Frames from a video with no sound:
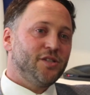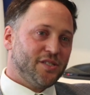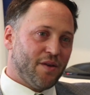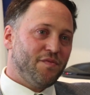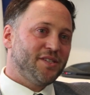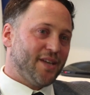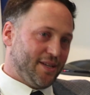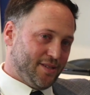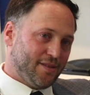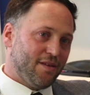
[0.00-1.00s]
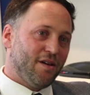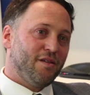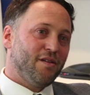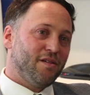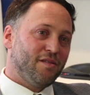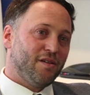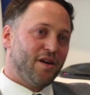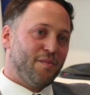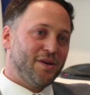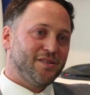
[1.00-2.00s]
just emphasize that
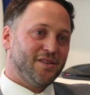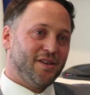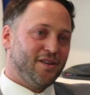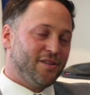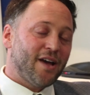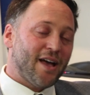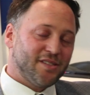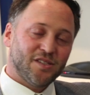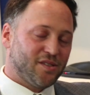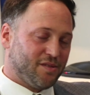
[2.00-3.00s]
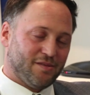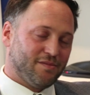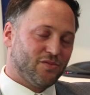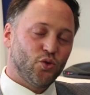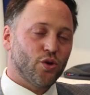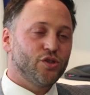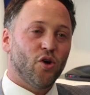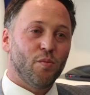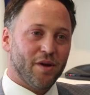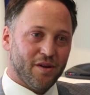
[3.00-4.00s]
the embassy has its doors
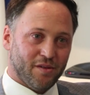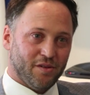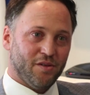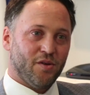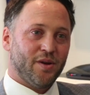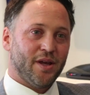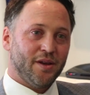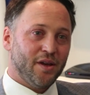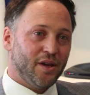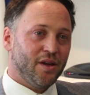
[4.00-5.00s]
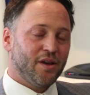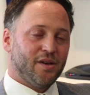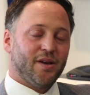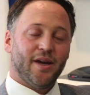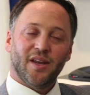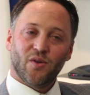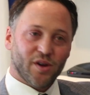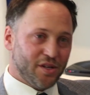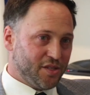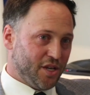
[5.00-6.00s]
open, and any
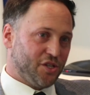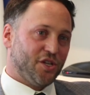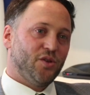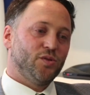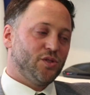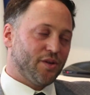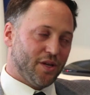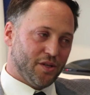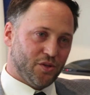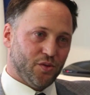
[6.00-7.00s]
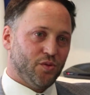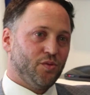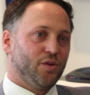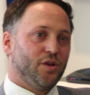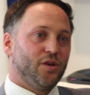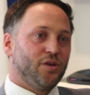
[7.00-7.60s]
organization who is looking to